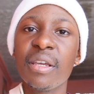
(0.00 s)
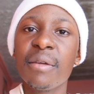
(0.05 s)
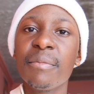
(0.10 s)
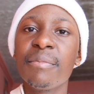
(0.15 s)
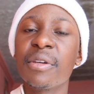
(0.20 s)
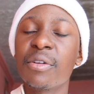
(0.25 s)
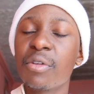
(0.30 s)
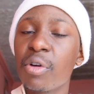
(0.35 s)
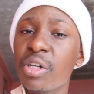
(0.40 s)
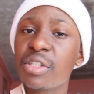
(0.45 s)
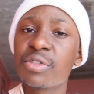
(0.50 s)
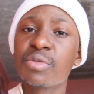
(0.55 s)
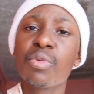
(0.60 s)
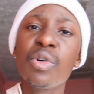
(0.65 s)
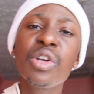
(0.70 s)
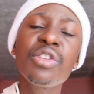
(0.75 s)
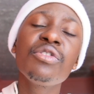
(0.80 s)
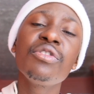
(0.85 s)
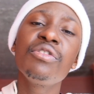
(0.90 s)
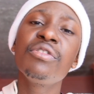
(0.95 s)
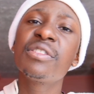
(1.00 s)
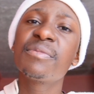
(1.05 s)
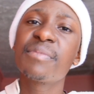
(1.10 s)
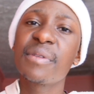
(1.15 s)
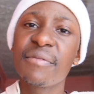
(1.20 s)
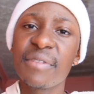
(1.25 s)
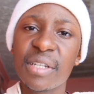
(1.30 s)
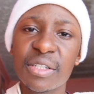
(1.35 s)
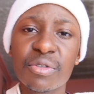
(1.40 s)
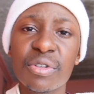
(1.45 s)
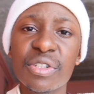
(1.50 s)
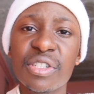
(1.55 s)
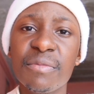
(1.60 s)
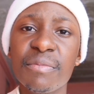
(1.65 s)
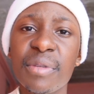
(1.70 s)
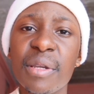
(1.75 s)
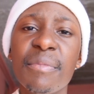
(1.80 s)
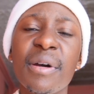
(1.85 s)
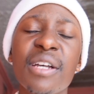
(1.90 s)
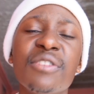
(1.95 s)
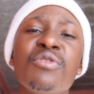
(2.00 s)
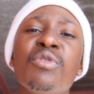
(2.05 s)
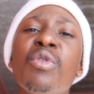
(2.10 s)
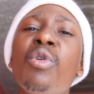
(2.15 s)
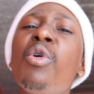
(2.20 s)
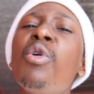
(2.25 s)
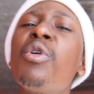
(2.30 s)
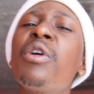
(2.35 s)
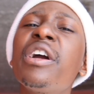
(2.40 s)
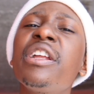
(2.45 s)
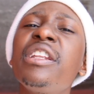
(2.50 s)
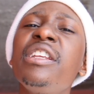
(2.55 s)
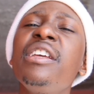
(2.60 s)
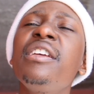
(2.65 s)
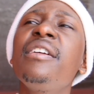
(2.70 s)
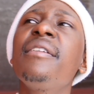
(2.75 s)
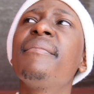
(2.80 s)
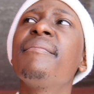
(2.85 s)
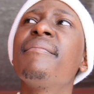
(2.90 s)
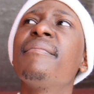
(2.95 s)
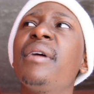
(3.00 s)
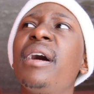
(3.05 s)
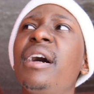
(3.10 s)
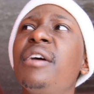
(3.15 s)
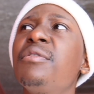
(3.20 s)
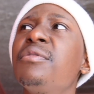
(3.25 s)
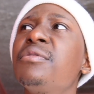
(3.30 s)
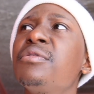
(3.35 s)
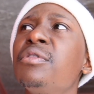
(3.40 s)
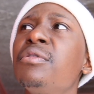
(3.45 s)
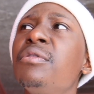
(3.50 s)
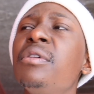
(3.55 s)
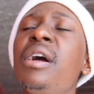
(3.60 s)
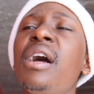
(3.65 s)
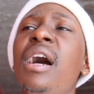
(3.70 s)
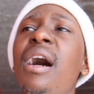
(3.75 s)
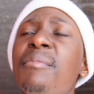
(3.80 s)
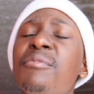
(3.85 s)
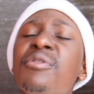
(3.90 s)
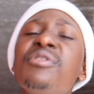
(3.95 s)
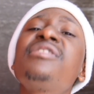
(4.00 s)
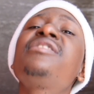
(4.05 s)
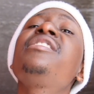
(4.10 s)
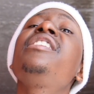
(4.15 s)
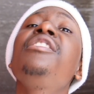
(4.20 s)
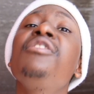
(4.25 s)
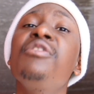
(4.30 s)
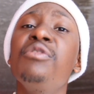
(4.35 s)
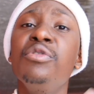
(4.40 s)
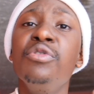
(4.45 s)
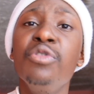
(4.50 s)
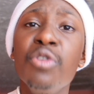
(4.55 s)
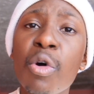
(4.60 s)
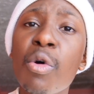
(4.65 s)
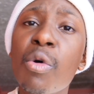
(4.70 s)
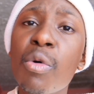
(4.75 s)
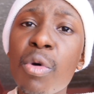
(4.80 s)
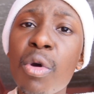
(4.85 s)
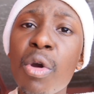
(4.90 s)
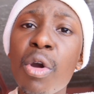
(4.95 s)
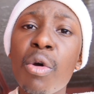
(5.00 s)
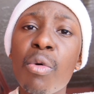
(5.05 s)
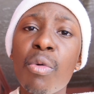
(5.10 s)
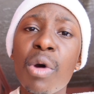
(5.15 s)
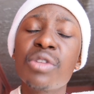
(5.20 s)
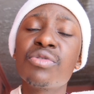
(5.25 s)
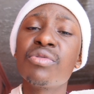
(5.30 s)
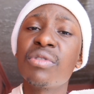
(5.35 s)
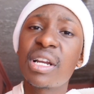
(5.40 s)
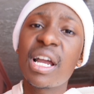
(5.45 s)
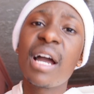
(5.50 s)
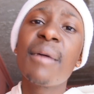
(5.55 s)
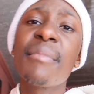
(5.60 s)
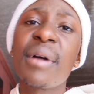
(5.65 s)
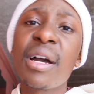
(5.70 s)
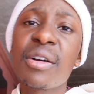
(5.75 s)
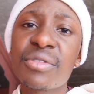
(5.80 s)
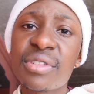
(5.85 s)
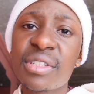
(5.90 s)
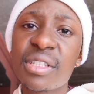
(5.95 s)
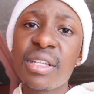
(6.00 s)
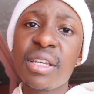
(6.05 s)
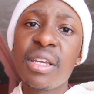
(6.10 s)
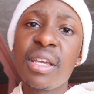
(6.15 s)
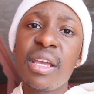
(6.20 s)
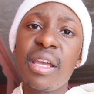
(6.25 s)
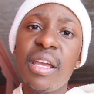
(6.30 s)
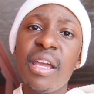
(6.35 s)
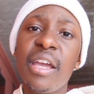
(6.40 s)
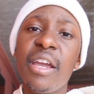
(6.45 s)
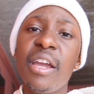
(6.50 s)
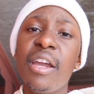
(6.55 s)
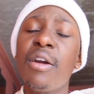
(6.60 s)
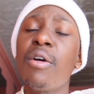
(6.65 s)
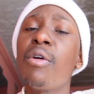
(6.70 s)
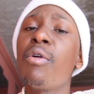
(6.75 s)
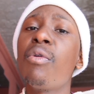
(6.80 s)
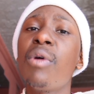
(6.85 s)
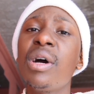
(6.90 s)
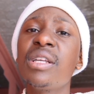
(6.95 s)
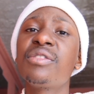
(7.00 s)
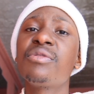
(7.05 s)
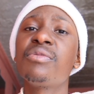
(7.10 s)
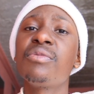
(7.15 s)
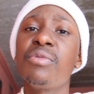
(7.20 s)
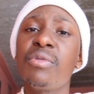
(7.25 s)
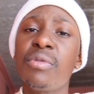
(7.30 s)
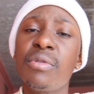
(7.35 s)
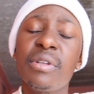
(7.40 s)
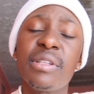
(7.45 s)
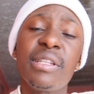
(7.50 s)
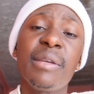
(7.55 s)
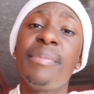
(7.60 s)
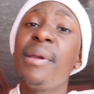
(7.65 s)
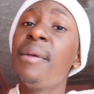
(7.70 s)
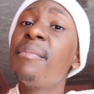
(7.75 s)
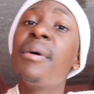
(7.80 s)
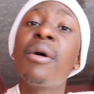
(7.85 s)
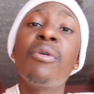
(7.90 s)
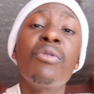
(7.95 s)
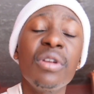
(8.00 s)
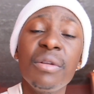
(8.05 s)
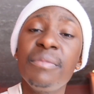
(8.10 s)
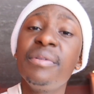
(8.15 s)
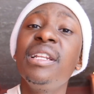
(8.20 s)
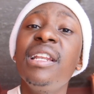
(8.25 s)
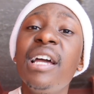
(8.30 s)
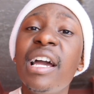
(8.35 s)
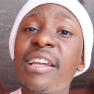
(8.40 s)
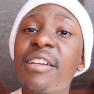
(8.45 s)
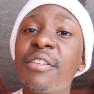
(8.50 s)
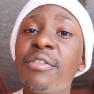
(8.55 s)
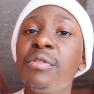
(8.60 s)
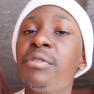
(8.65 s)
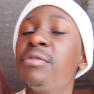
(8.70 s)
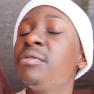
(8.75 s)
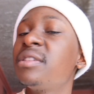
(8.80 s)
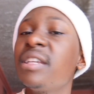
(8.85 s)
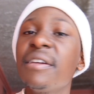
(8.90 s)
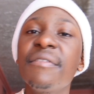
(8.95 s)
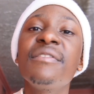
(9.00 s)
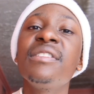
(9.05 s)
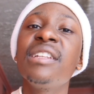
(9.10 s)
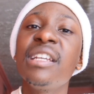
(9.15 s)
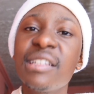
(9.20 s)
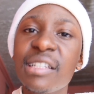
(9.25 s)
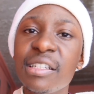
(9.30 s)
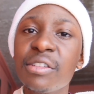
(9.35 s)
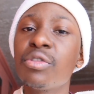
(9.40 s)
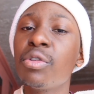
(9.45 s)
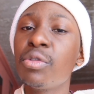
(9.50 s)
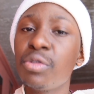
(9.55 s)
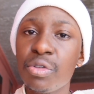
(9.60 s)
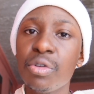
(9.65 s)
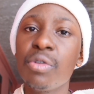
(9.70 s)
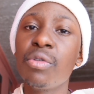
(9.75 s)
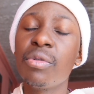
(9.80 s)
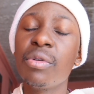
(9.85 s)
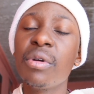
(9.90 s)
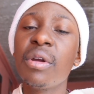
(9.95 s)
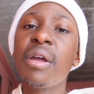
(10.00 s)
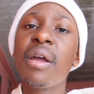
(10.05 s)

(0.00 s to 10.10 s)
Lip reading: Because when you use previous question papers, you already, I don't know, I'm not saying you know what will come out or what the paper will be like. You definitely don't know.